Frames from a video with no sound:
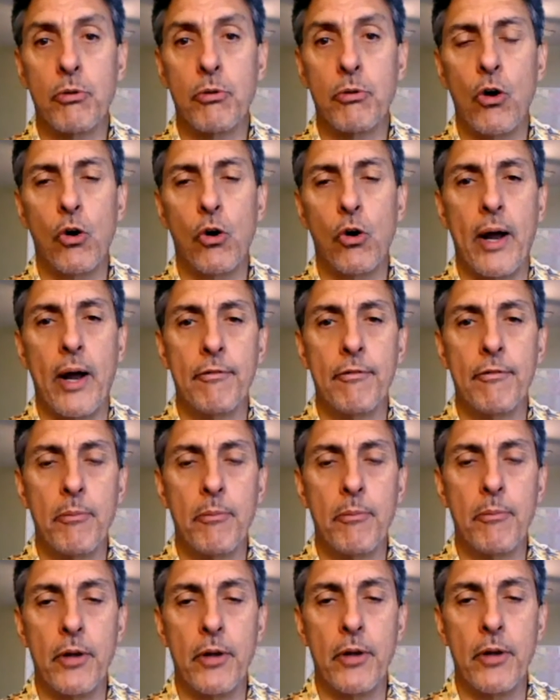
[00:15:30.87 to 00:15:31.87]
program
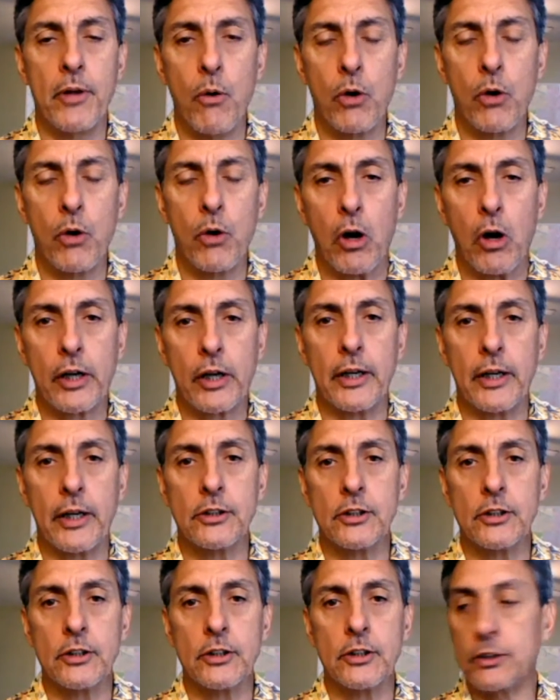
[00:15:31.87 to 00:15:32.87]
from the network marketing
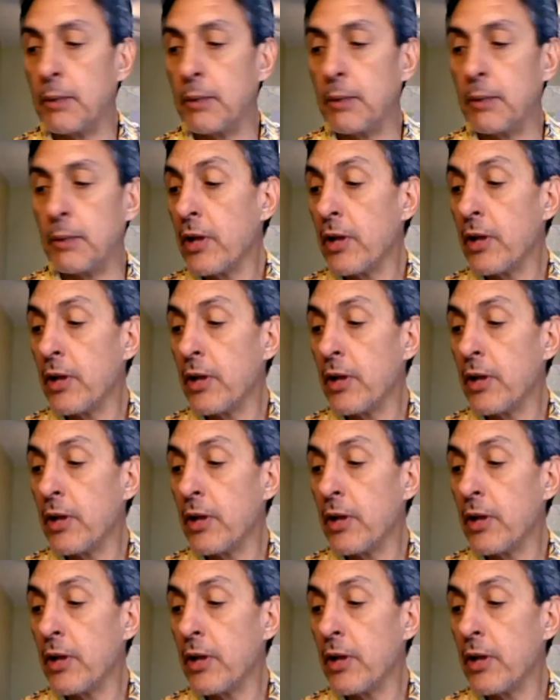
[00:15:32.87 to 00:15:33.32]
system.